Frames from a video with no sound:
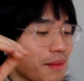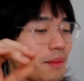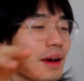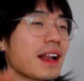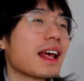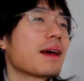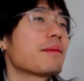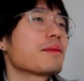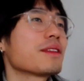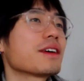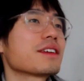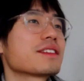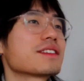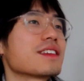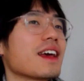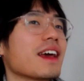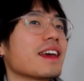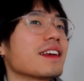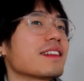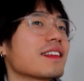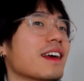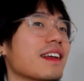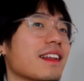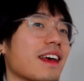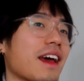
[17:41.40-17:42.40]
But I'm not
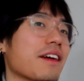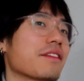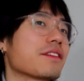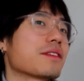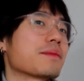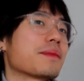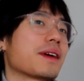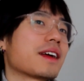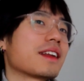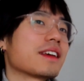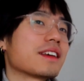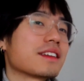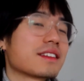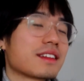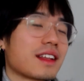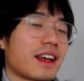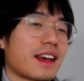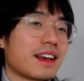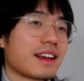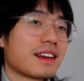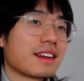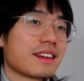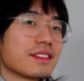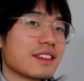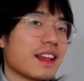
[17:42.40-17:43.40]
saying that everybody is
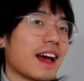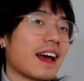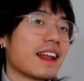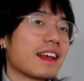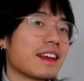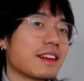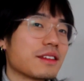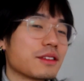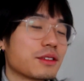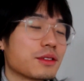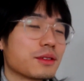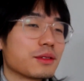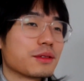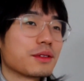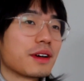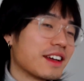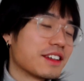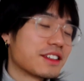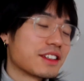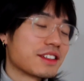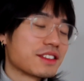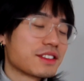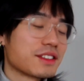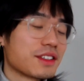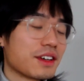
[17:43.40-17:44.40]
like that into
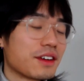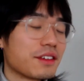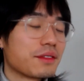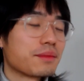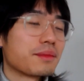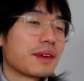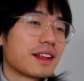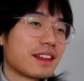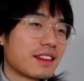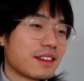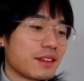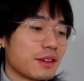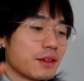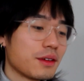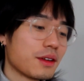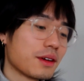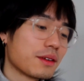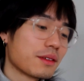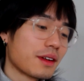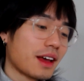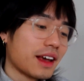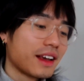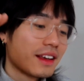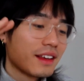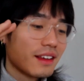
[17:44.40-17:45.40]
Asian stuff, but you know,
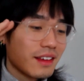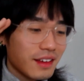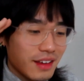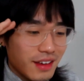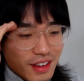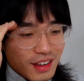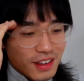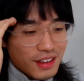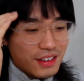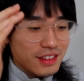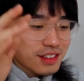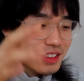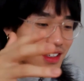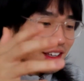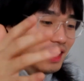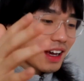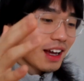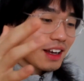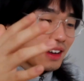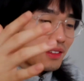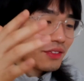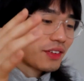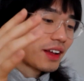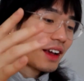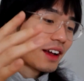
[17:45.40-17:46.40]
like it's
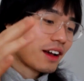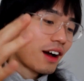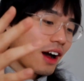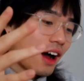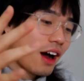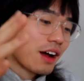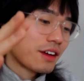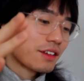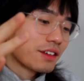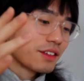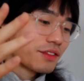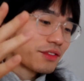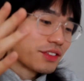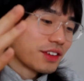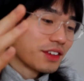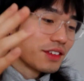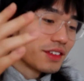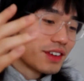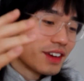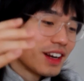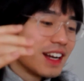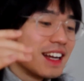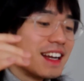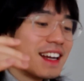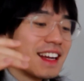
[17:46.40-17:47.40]
kind of like hotter
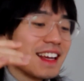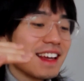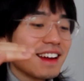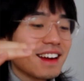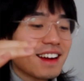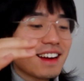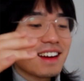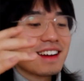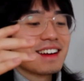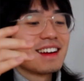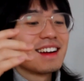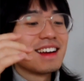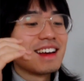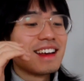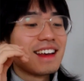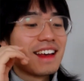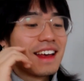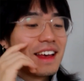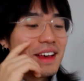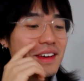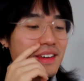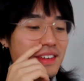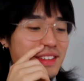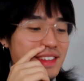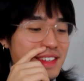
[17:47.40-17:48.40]
fever here.
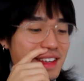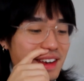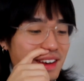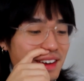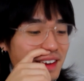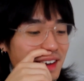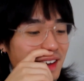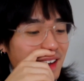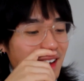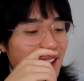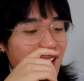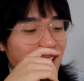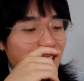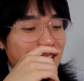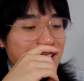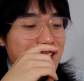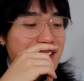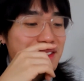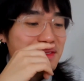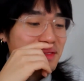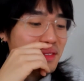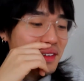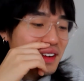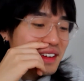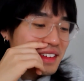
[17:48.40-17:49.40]
So I
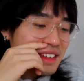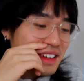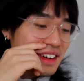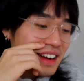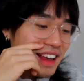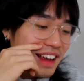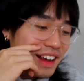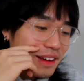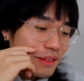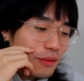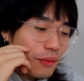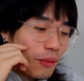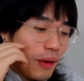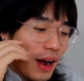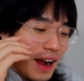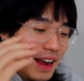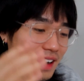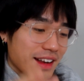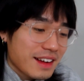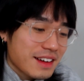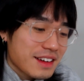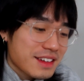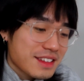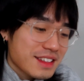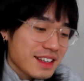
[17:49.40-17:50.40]
just wonder, like, why
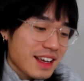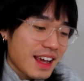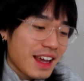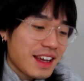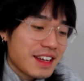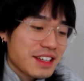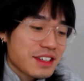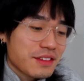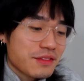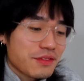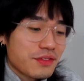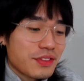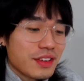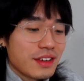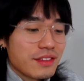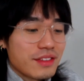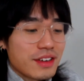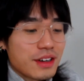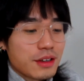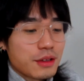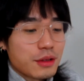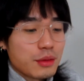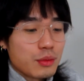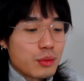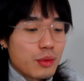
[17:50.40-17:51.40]
there's Asian
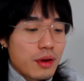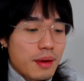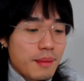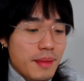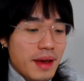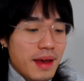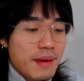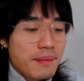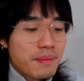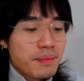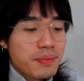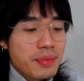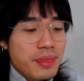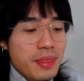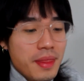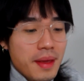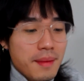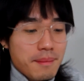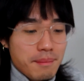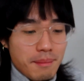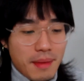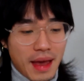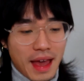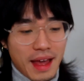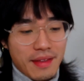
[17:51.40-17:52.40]
fever to women,
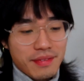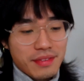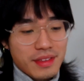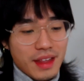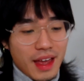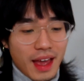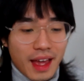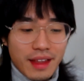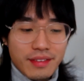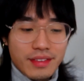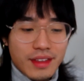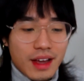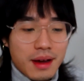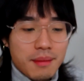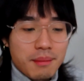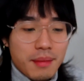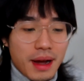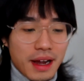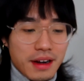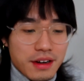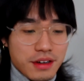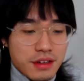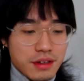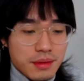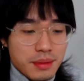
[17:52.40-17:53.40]
men, and
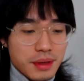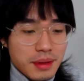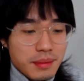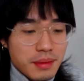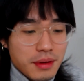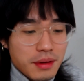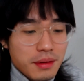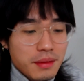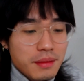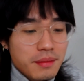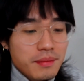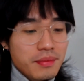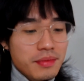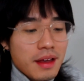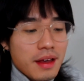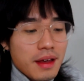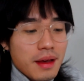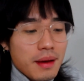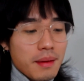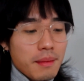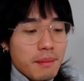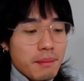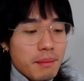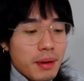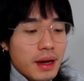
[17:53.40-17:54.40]
non-binary people?
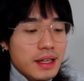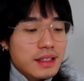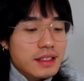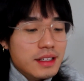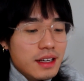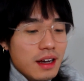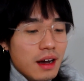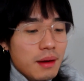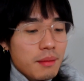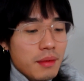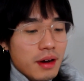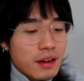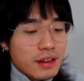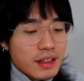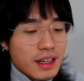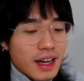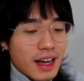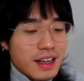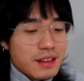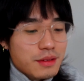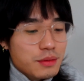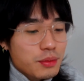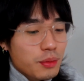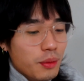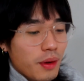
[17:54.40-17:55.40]
But come on,
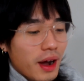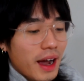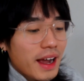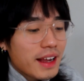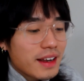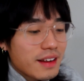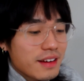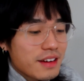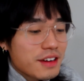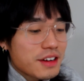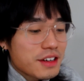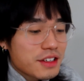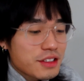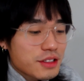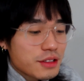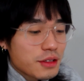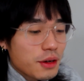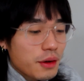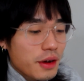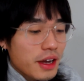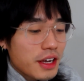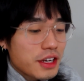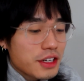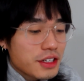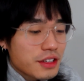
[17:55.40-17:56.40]
guys, why there's
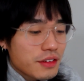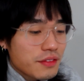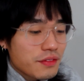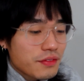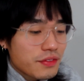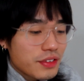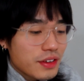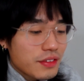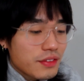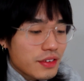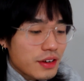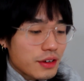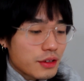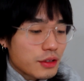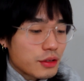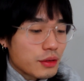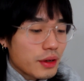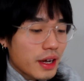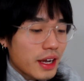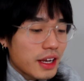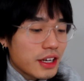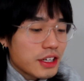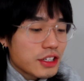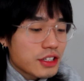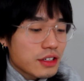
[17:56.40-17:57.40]
no Asian fever to
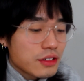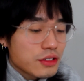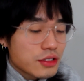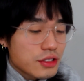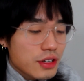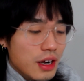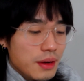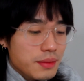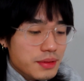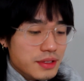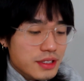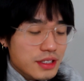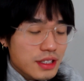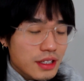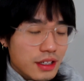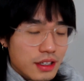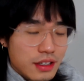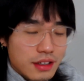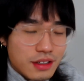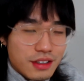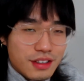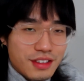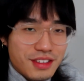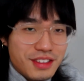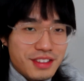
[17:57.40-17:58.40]
Asian job
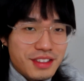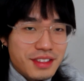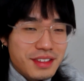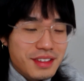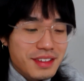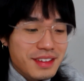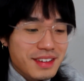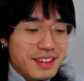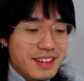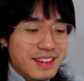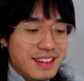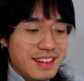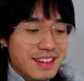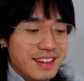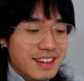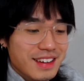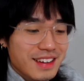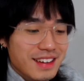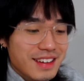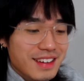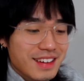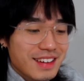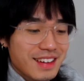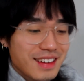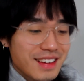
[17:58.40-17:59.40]
seekers?
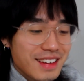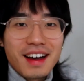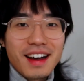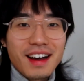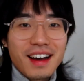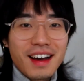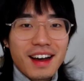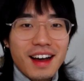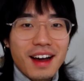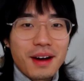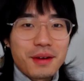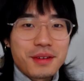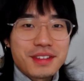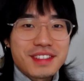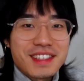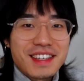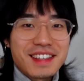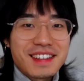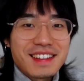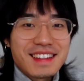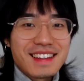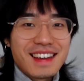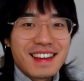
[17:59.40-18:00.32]
How is it?